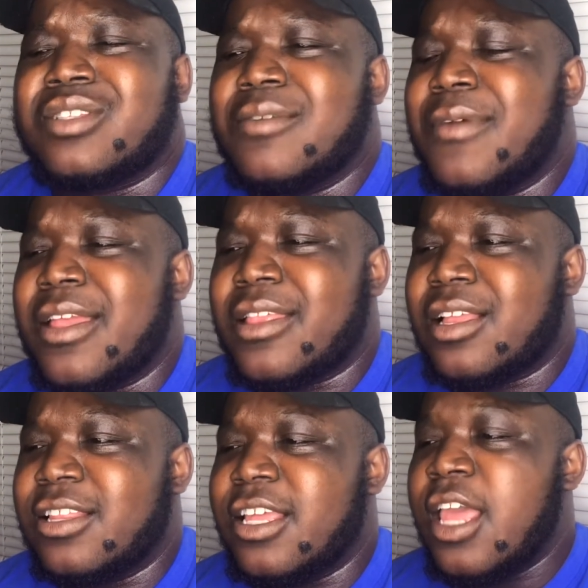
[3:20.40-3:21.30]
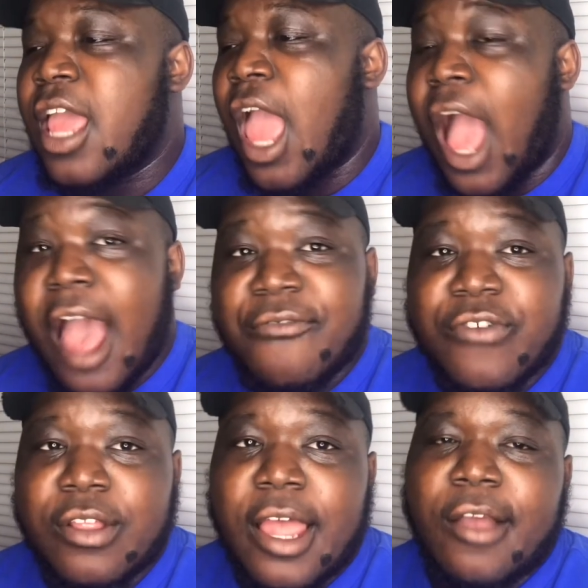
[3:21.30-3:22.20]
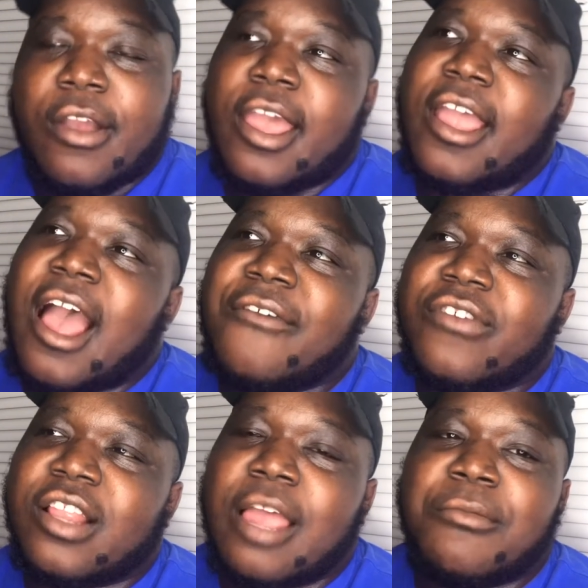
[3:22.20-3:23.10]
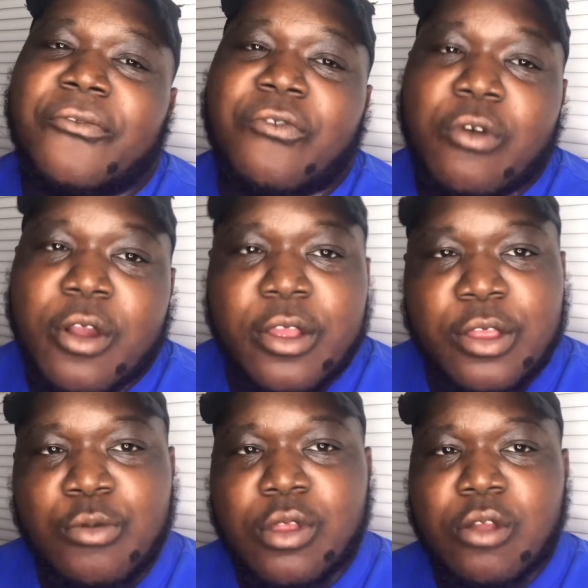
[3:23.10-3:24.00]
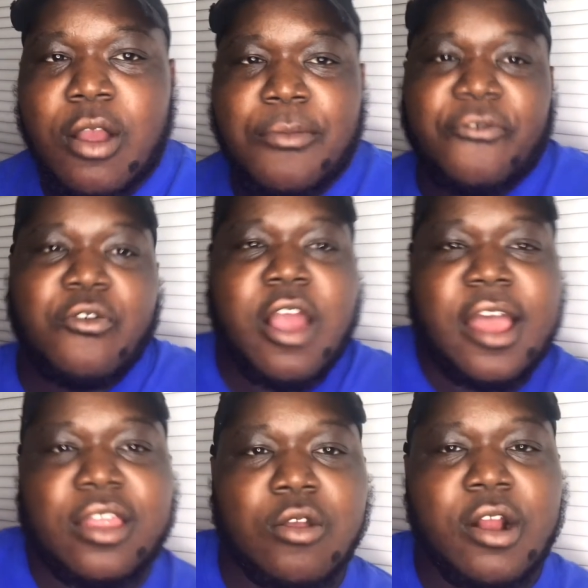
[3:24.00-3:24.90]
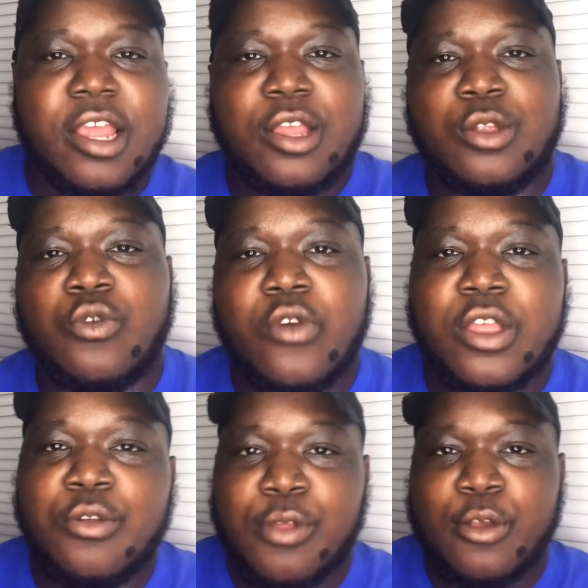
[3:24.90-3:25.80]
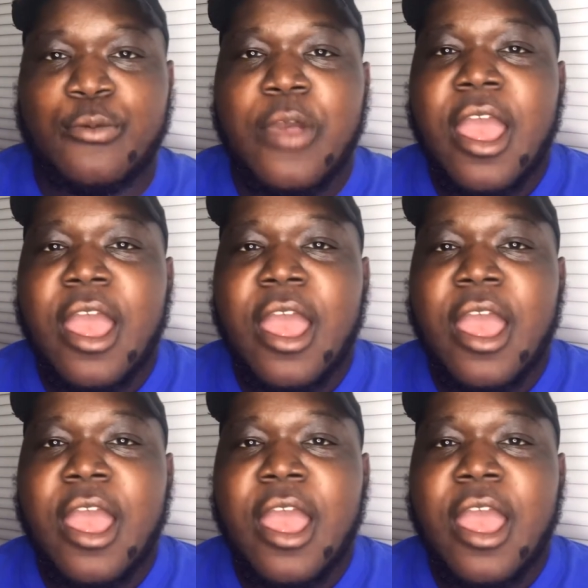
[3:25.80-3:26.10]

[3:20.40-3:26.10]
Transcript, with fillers: basically, I feel like, okay, I feel like before you start, before I started doing YouTube,